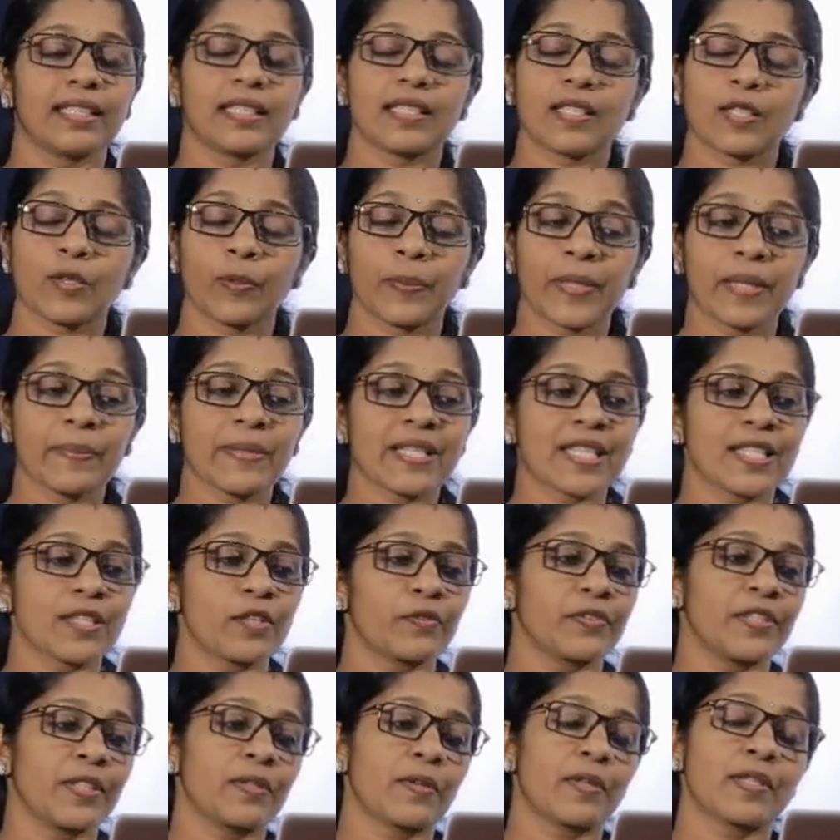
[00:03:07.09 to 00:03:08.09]
supremacy
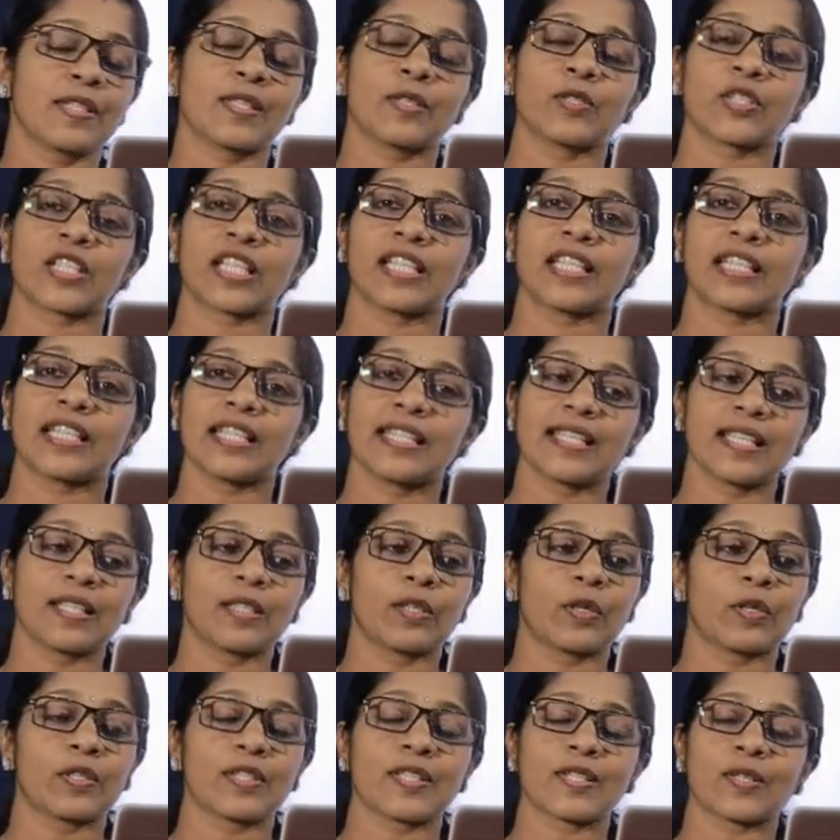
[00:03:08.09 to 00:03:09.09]
of the constitution, rigid
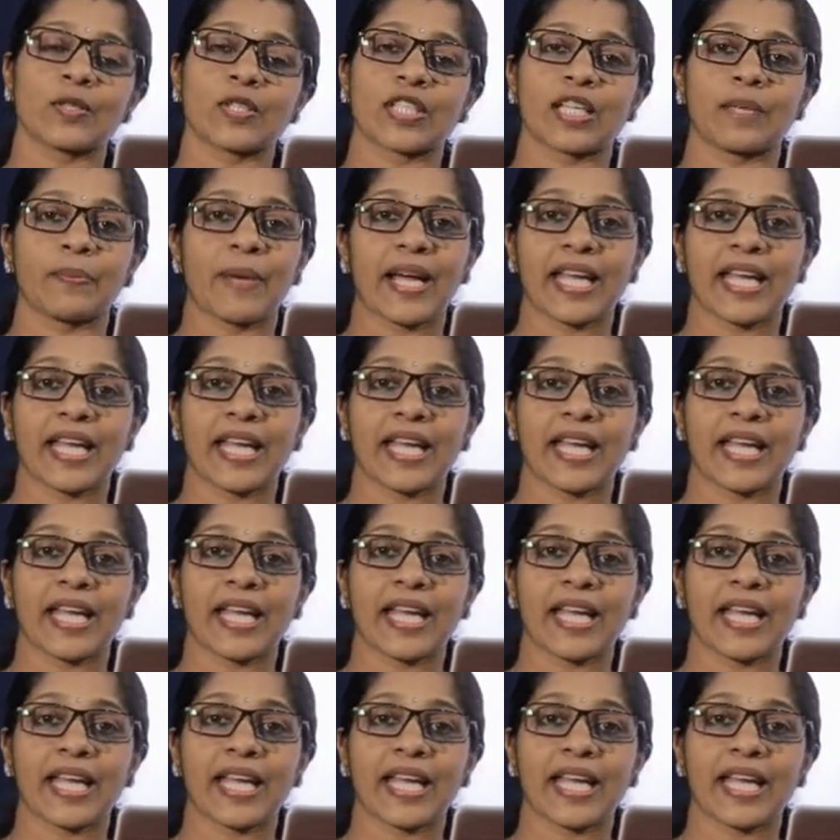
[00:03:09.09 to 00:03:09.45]
constitution,